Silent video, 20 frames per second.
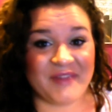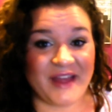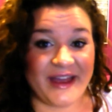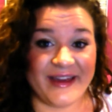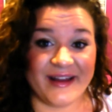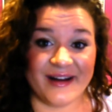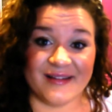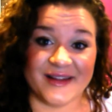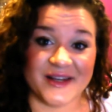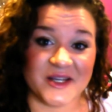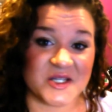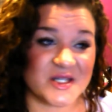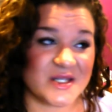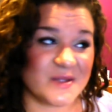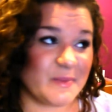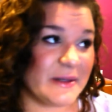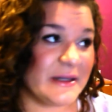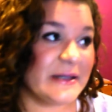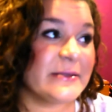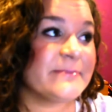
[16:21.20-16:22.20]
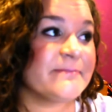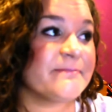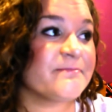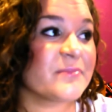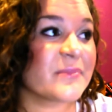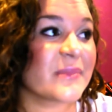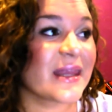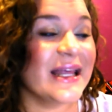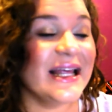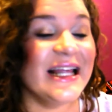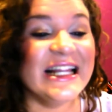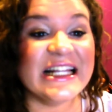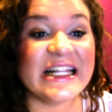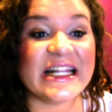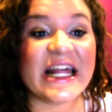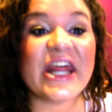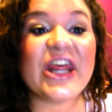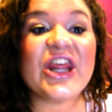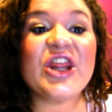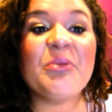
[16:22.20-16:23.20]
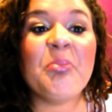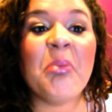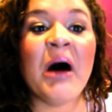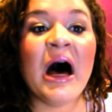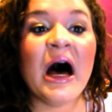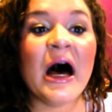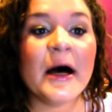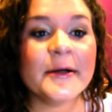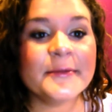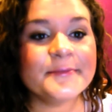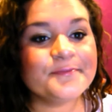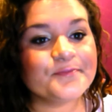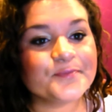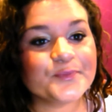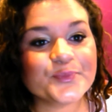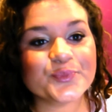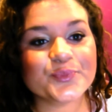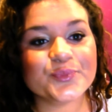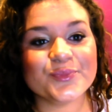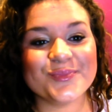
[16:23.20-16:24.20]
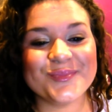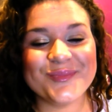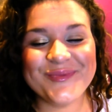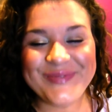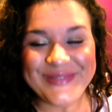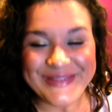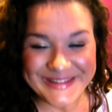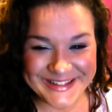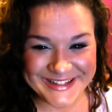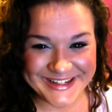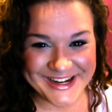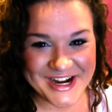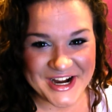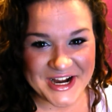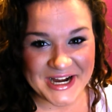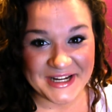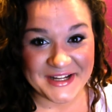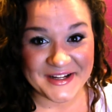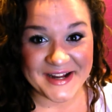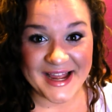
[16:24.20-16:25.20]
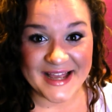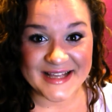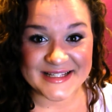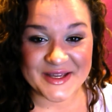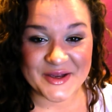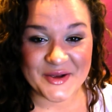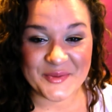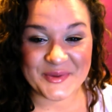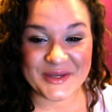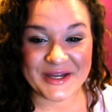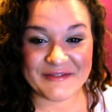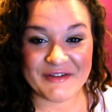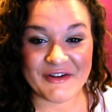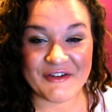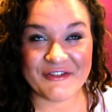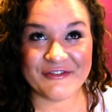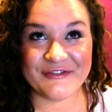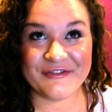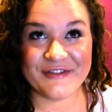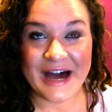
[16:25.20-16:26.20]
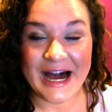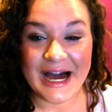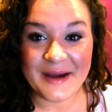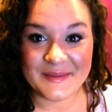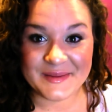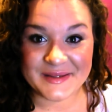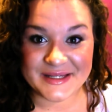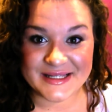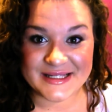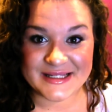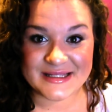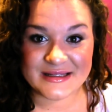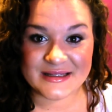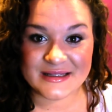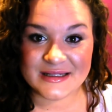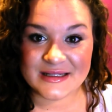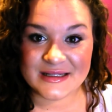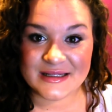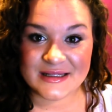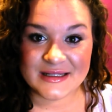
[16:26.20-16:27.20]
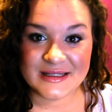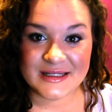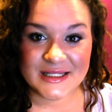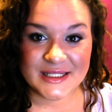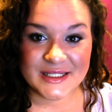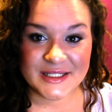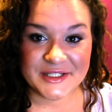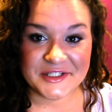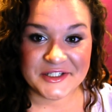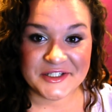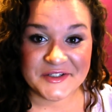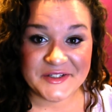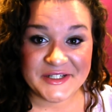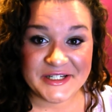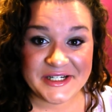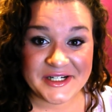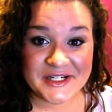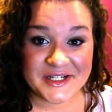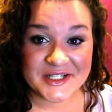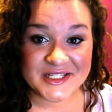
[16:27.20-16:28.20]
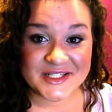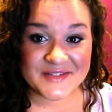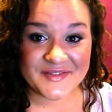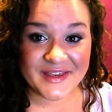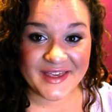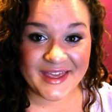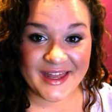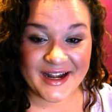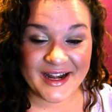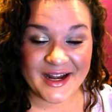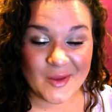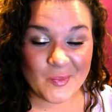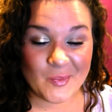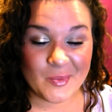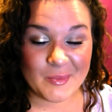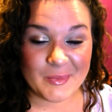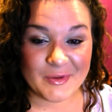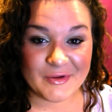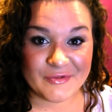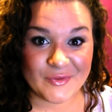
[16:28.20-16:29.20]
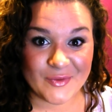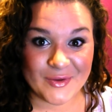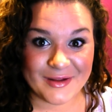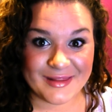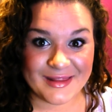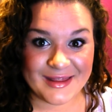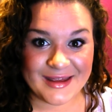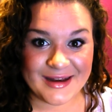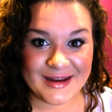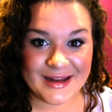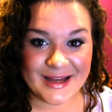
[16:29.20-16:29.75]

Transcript: I get a lisp. Lisp. Alright, you guys, I hope you have a fabulous New Year's if I get it up before then.